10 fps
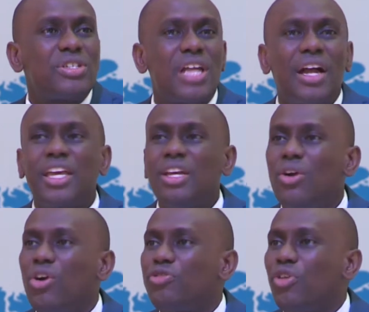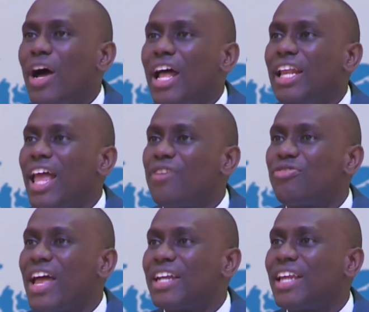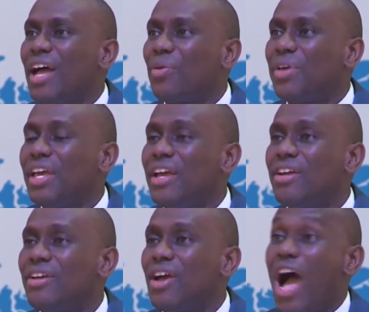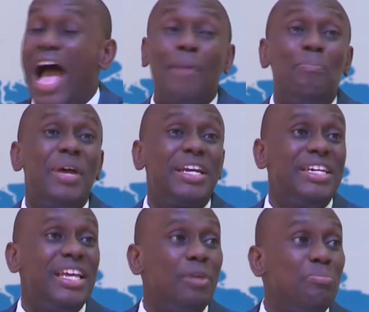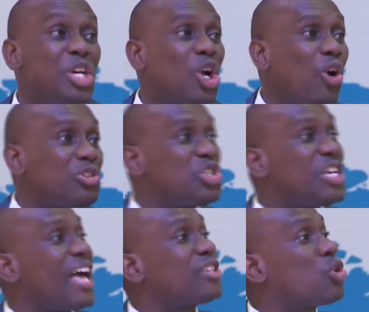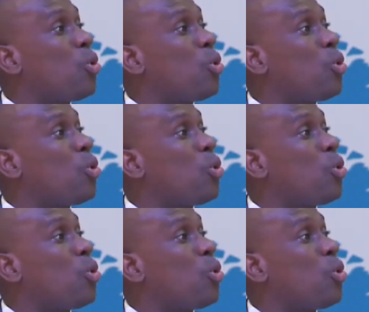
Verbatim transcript: thanking God for her life right now here, her birthday, because she has